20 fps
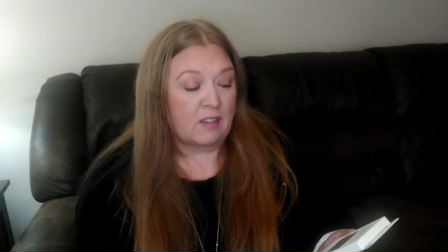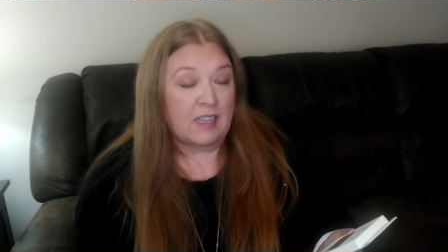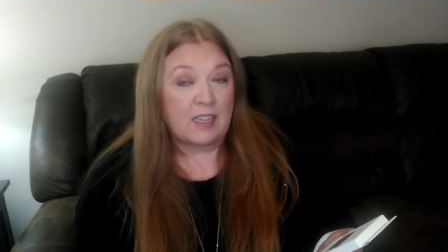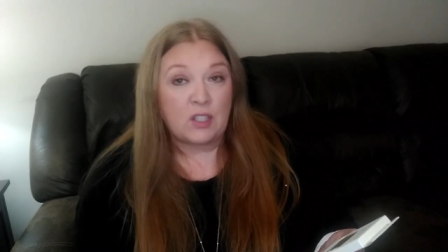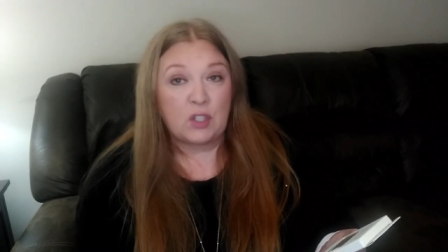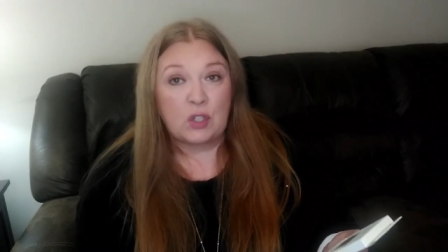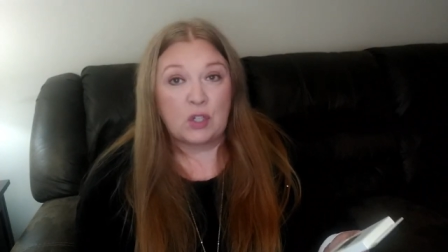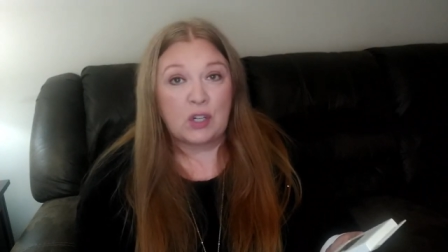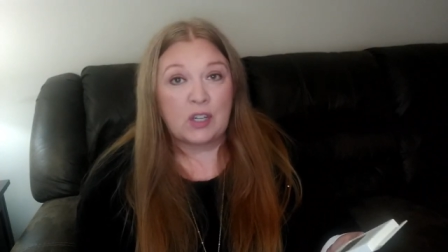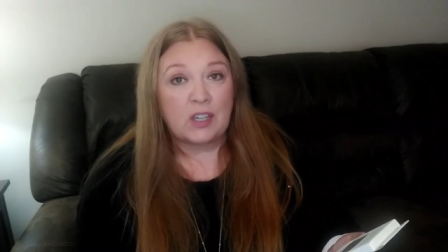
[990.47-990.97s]

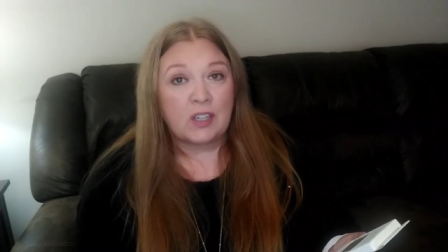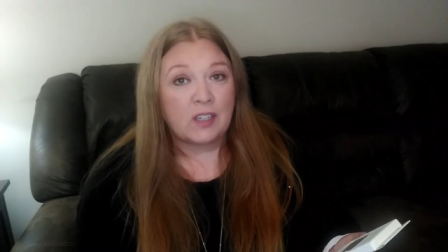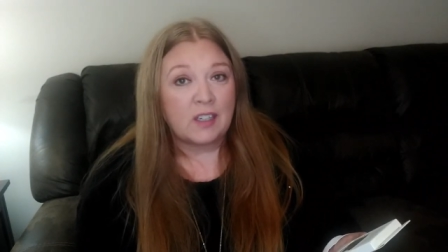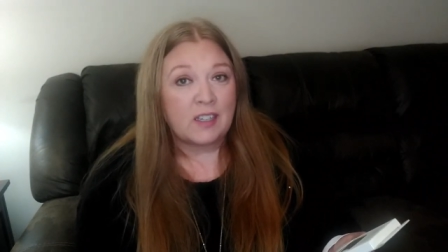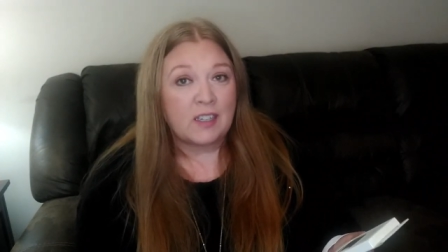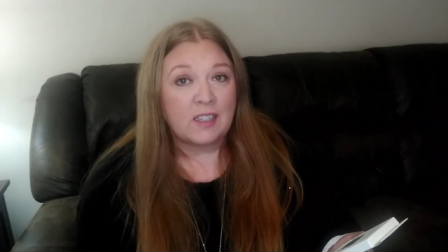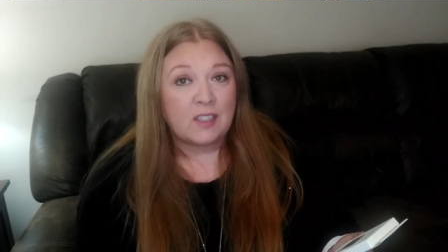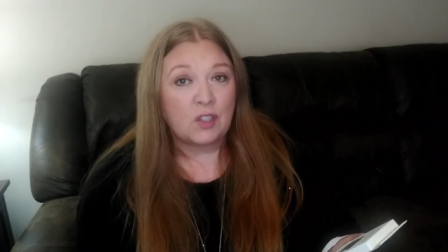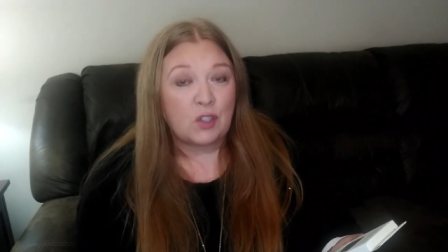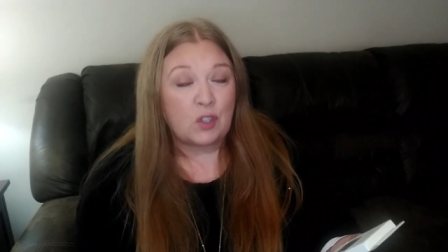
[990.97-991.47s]
Easter
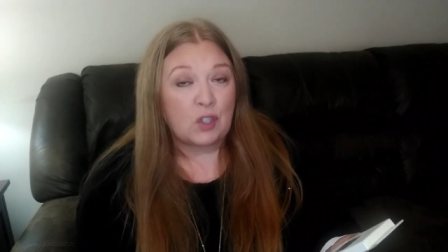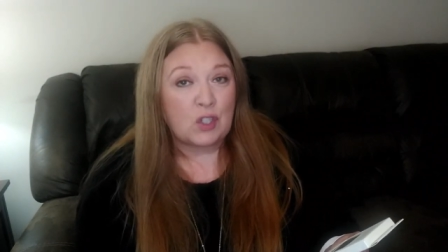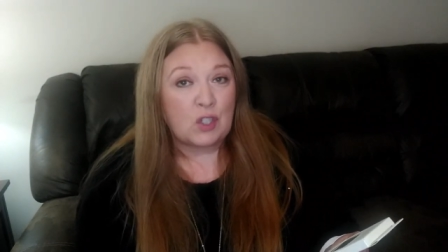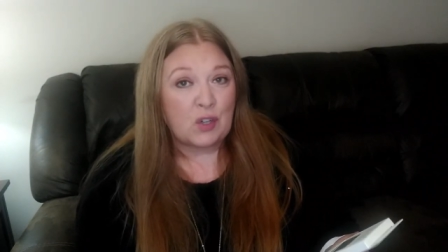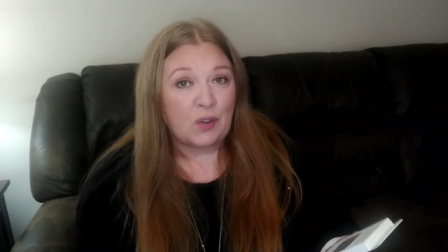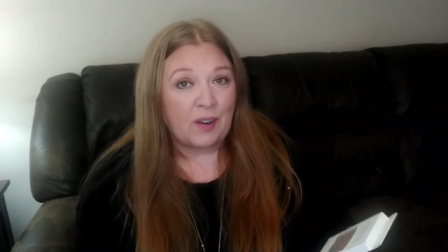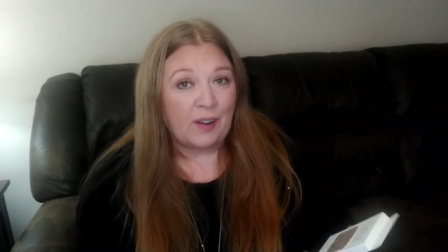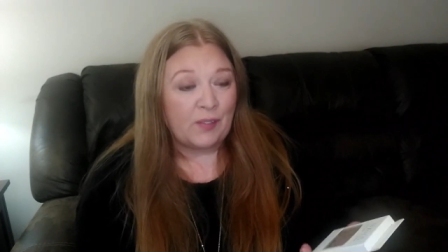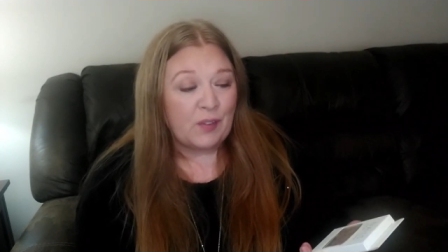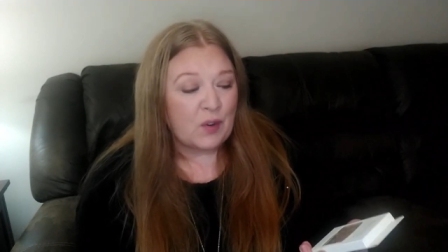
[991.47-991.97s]
is just
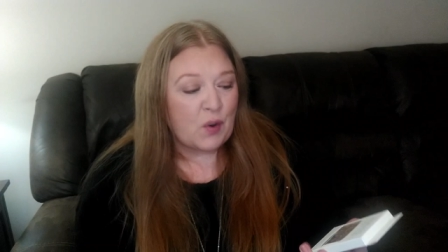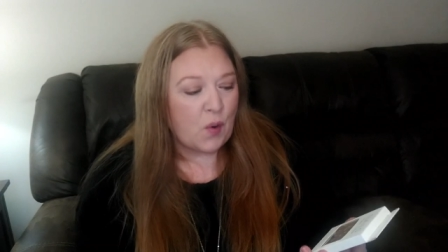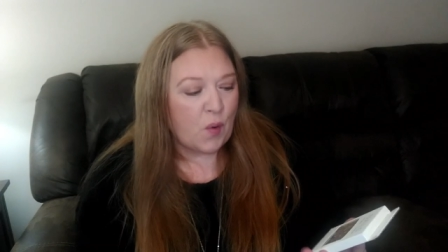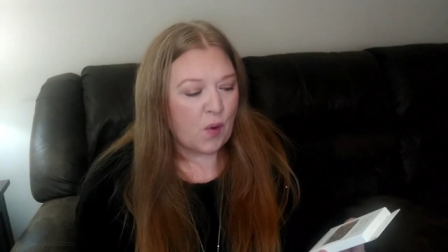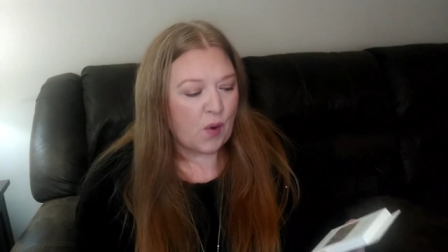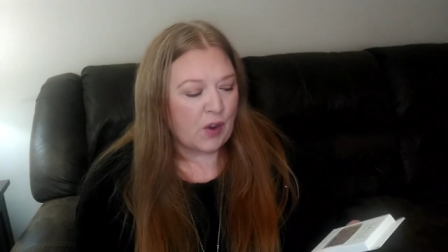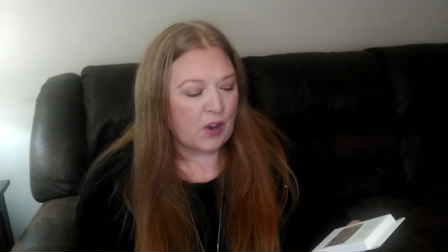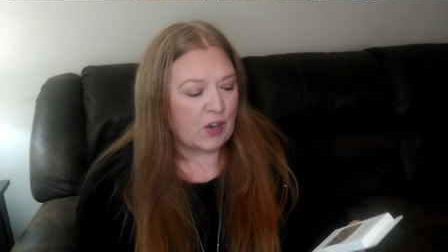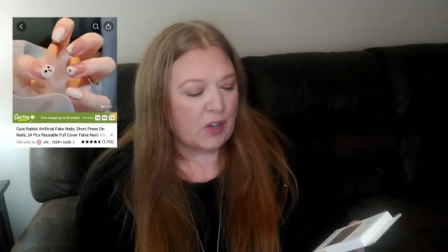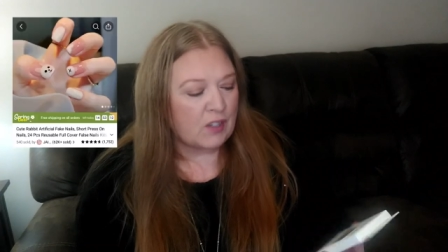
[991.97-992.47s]
around the
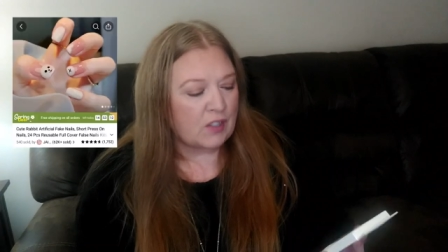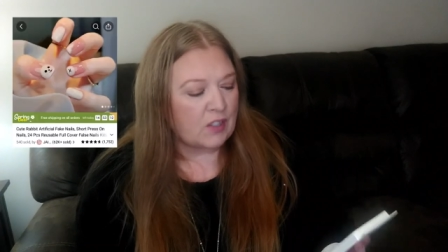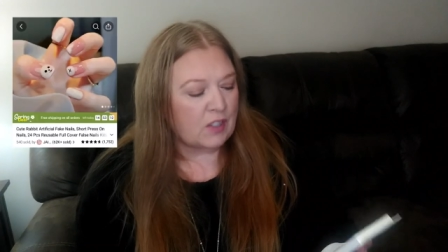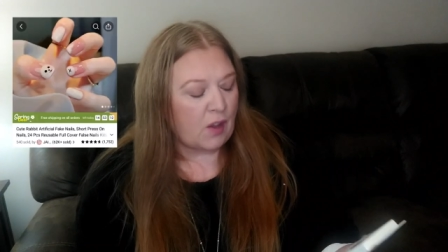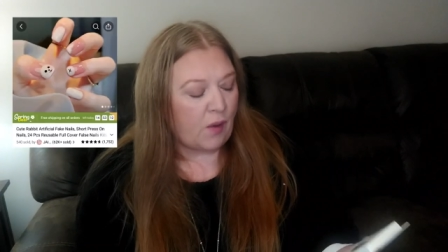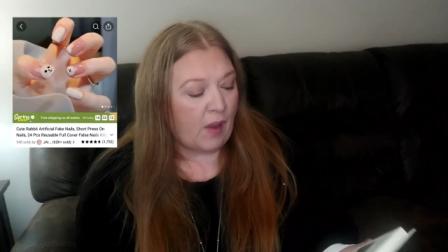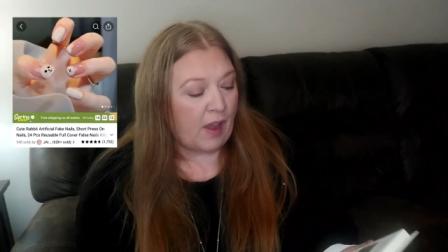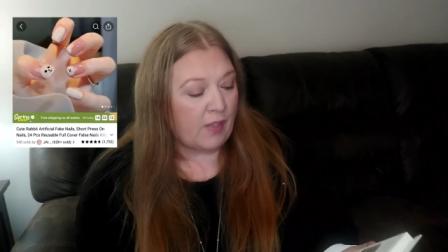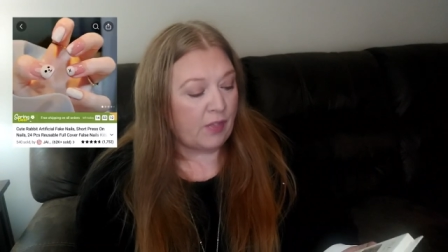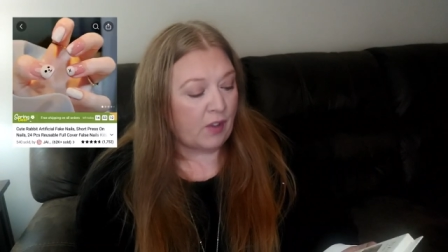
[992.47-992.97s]
corner,
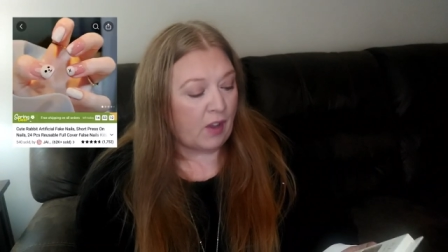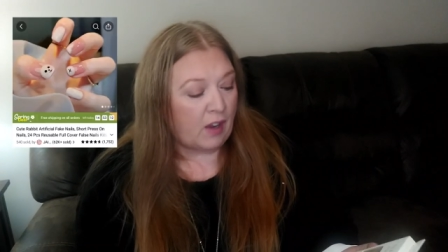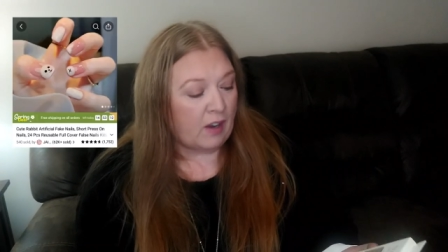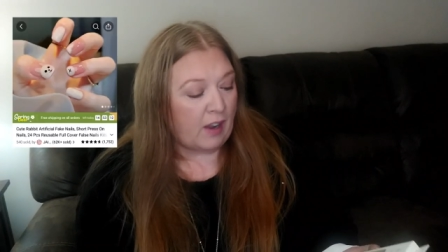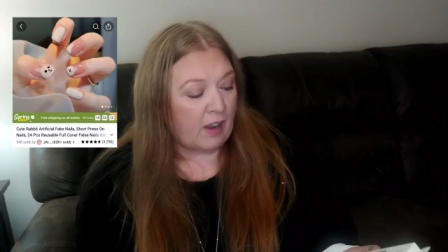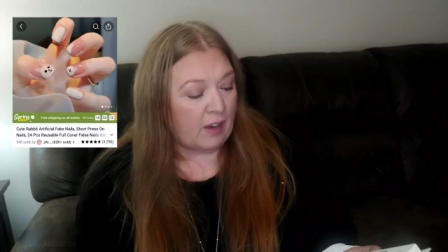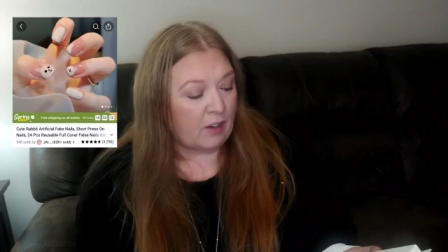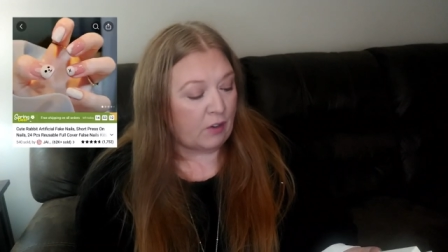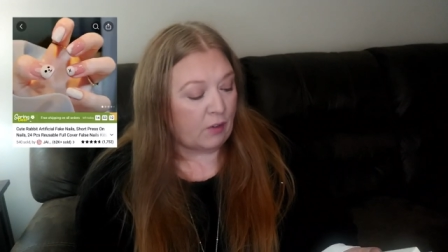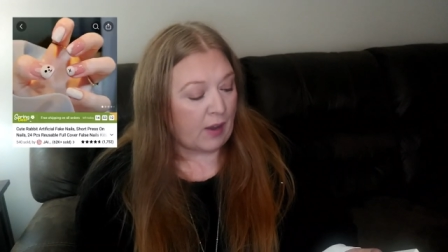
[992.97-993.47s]
so I thought
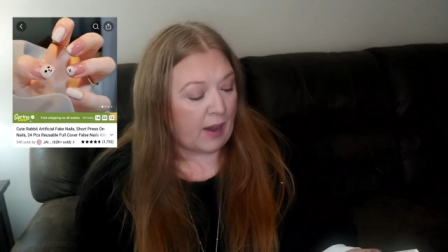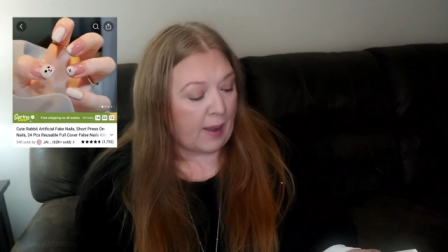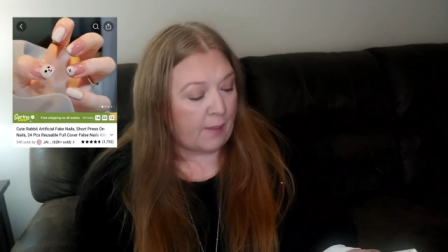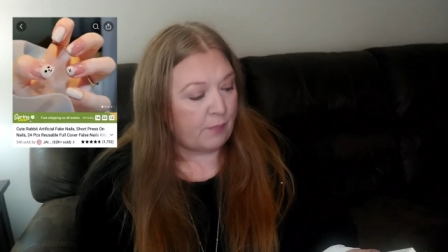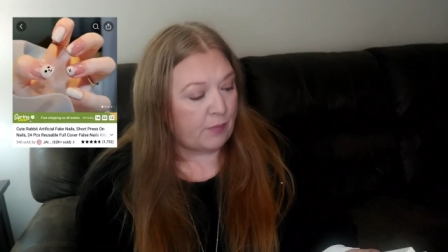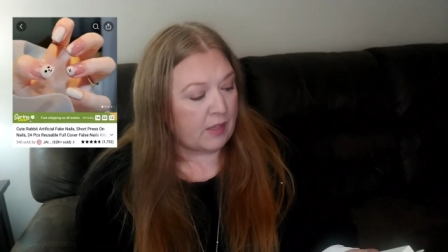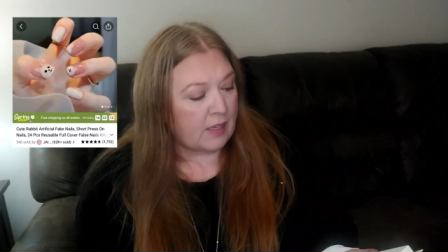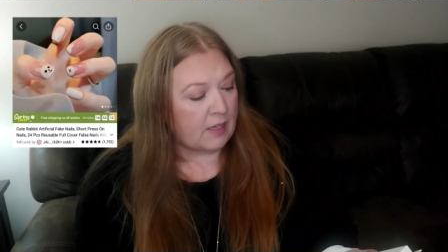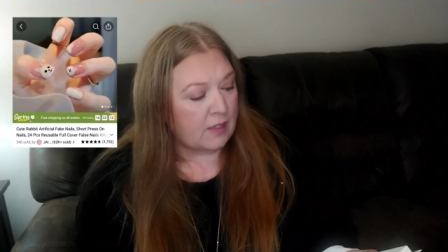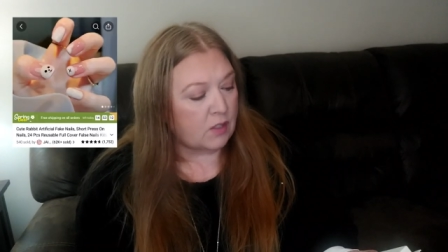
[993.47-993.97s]
I'd
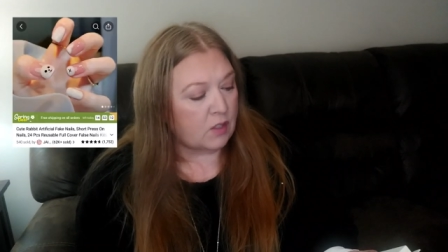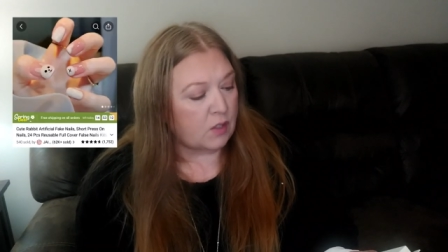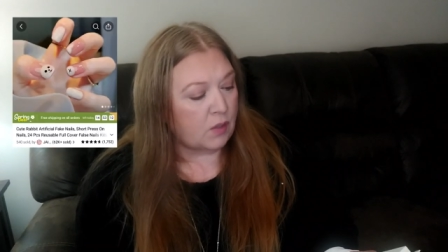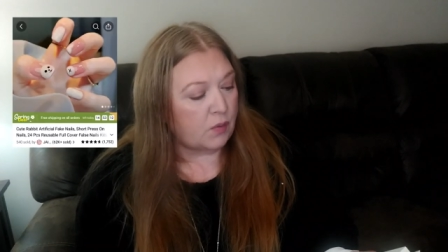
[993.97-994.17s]
grab these.